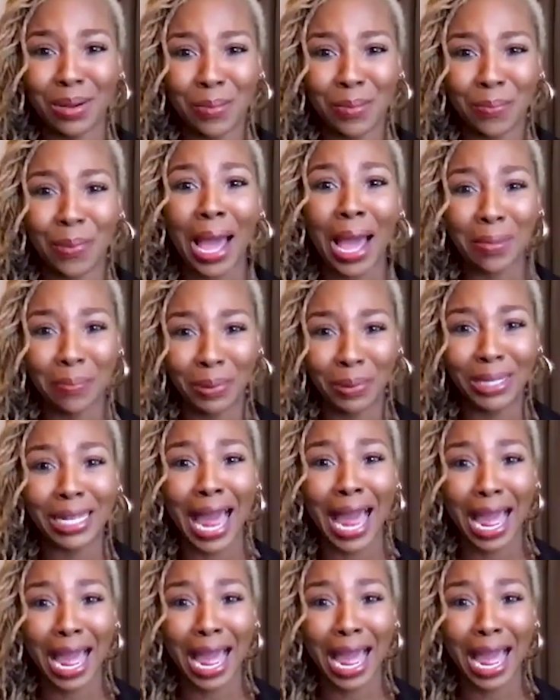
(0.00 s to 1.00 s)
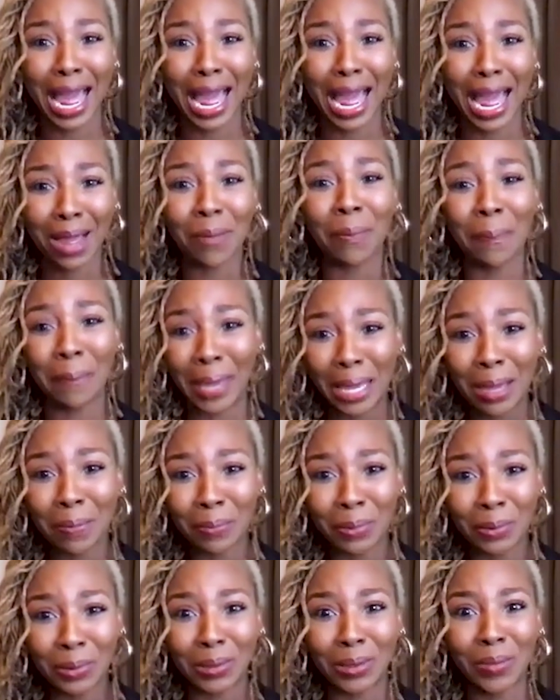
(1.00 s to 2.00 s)
by Black
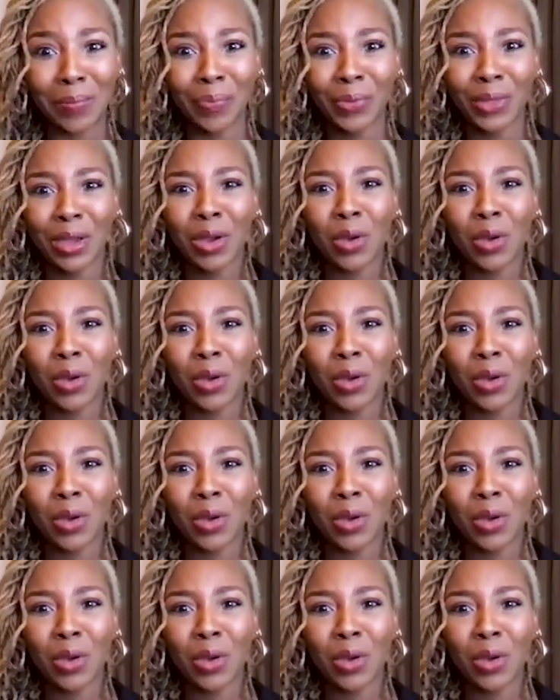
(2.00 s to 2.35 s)
people,